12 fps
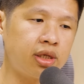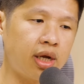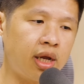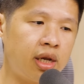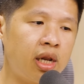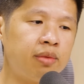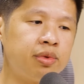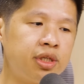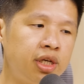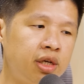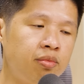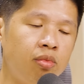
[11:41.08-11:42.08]
end up
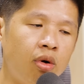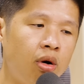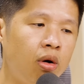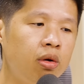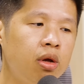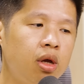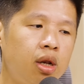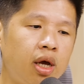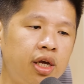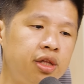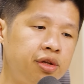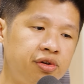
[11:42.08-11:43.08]
seeing more
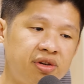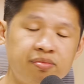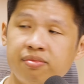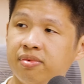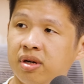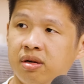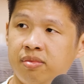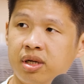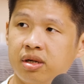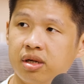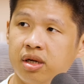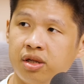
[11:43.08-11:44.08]
like Ethereum big
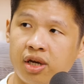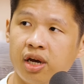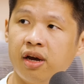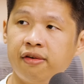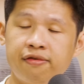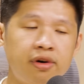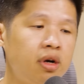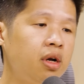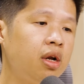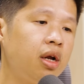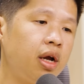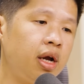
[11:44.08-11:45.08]
ETF,
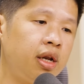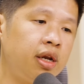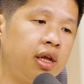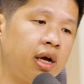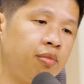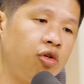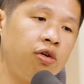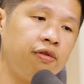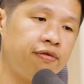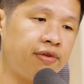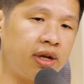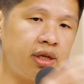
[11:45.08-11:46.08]
and then there are
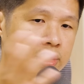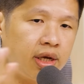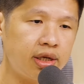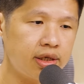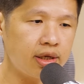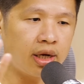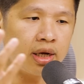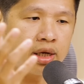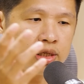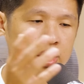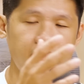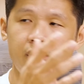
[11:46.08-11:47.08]
more funny things,
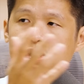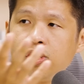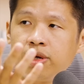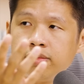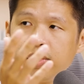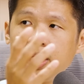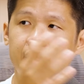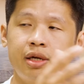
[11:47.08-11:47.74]
stable coin. But